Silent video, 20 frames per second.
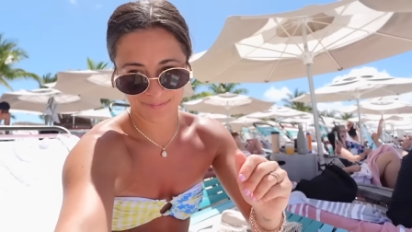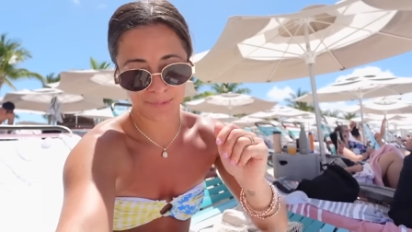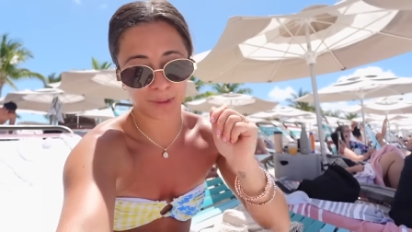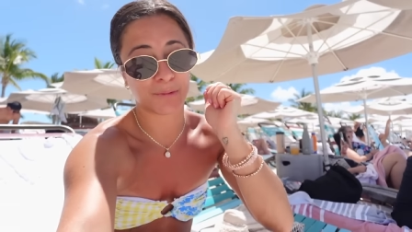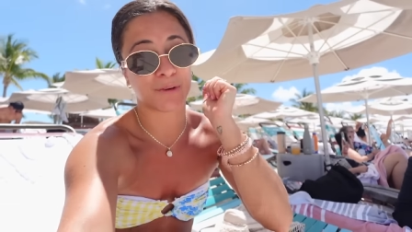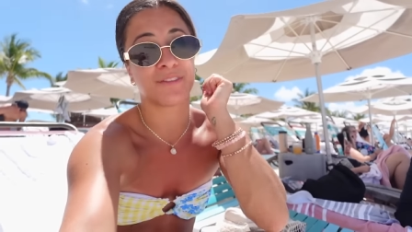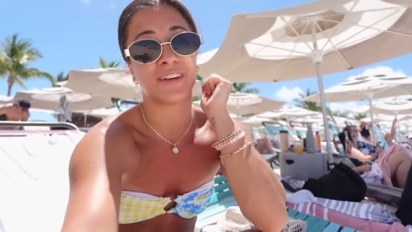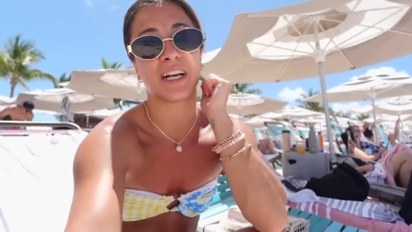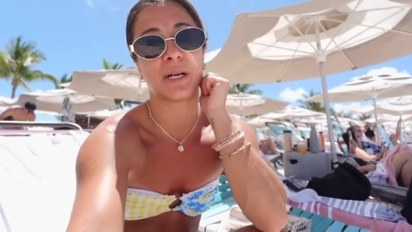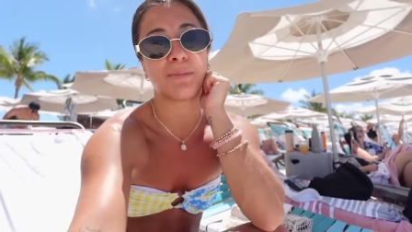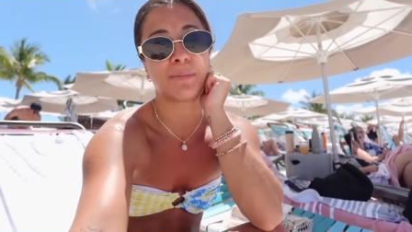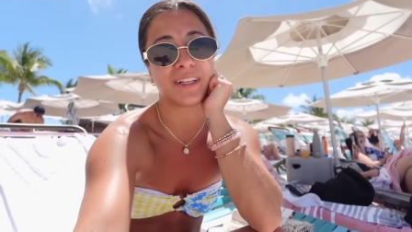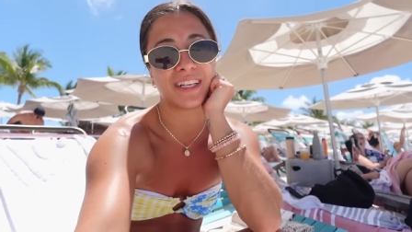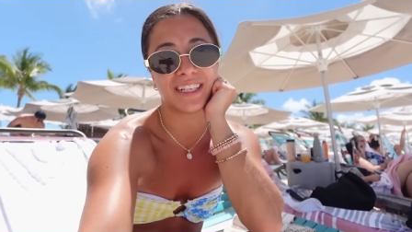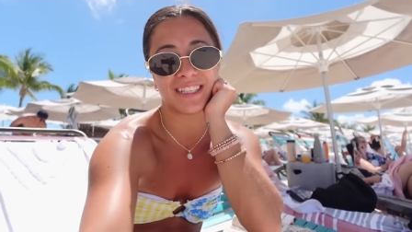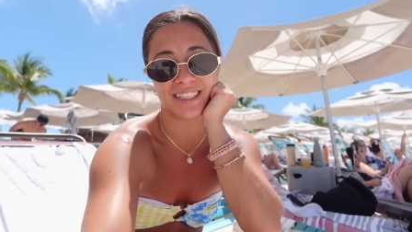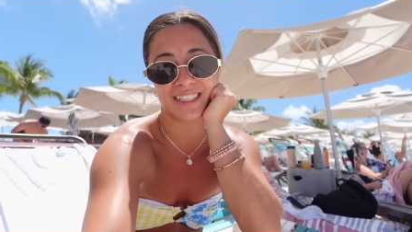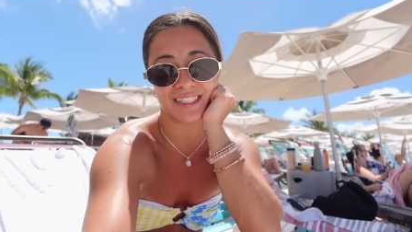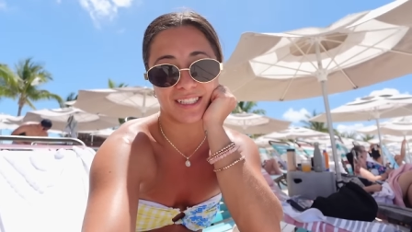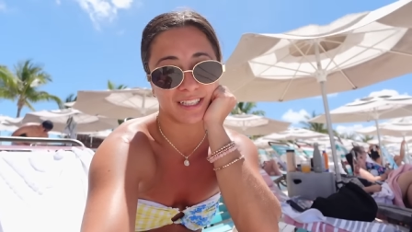but we're very
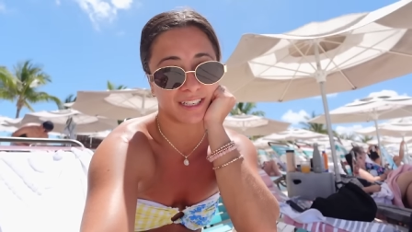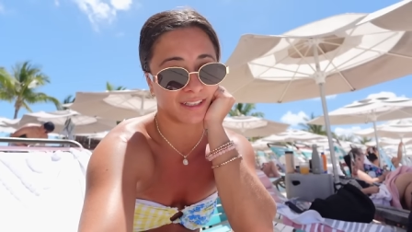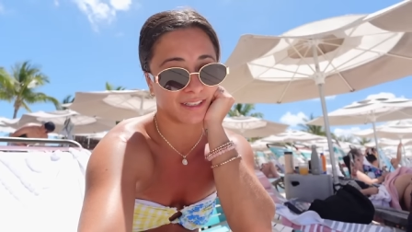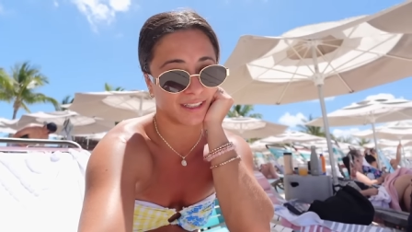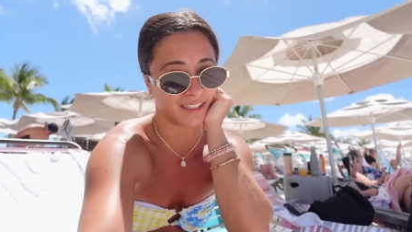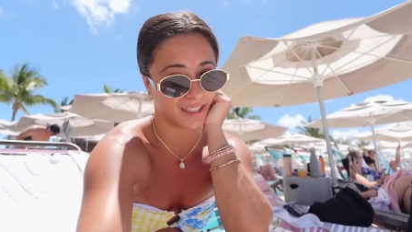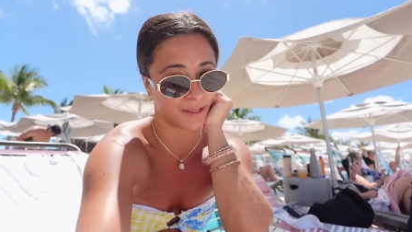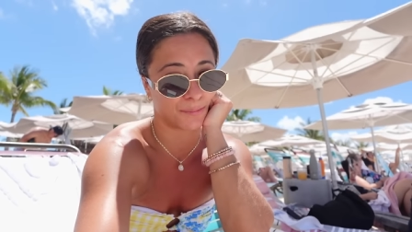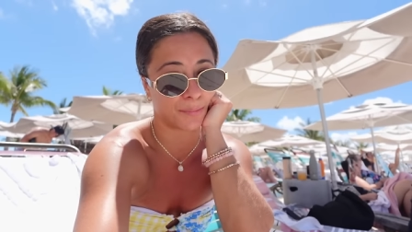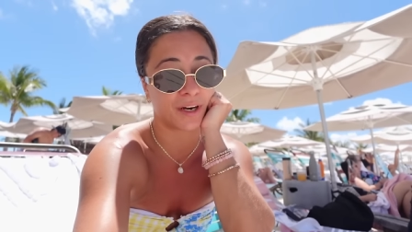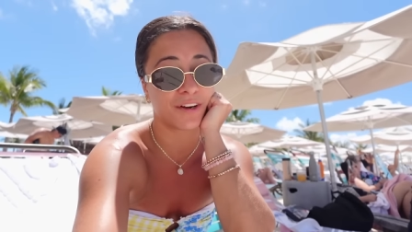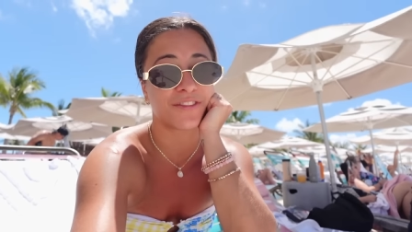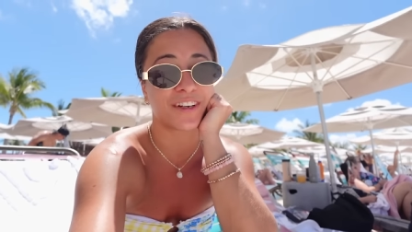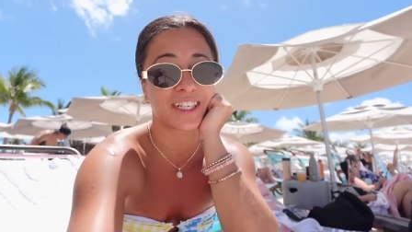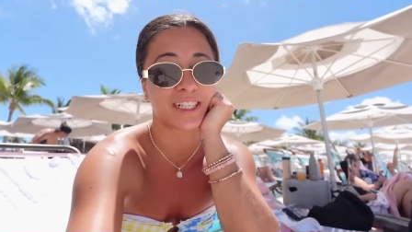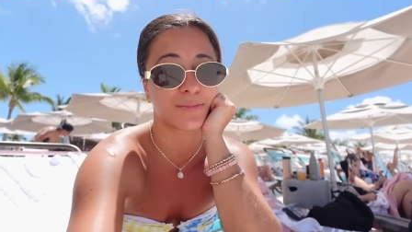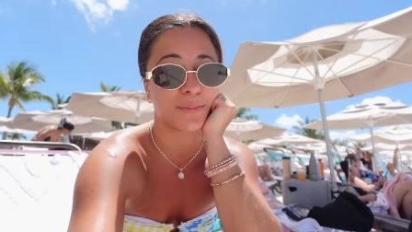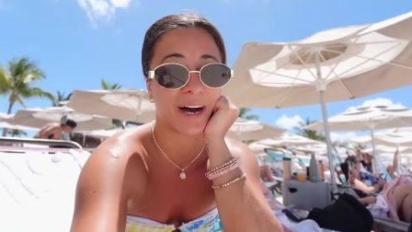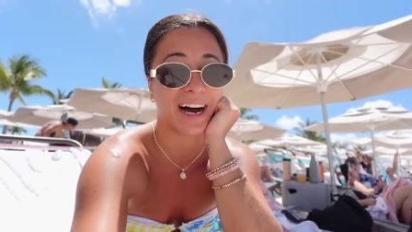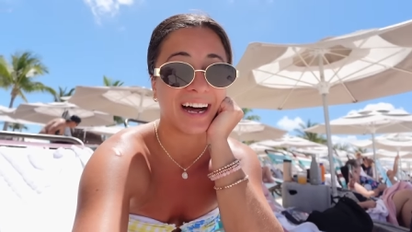pleased. It's a, it's a
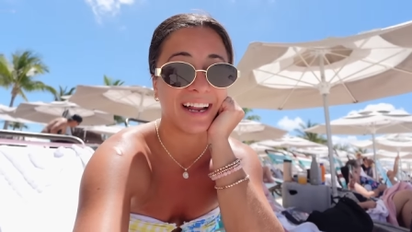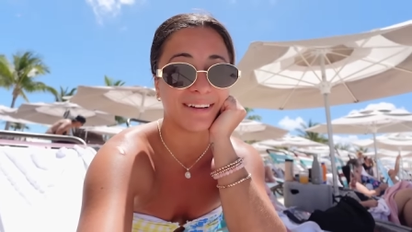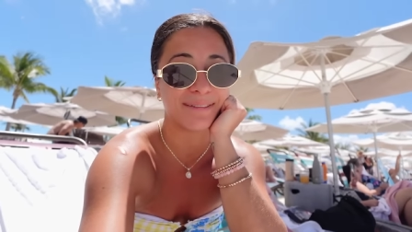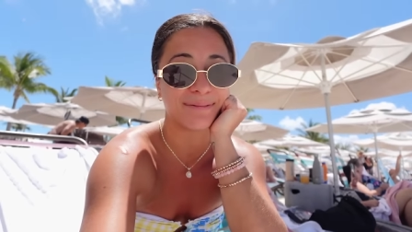perfect spot.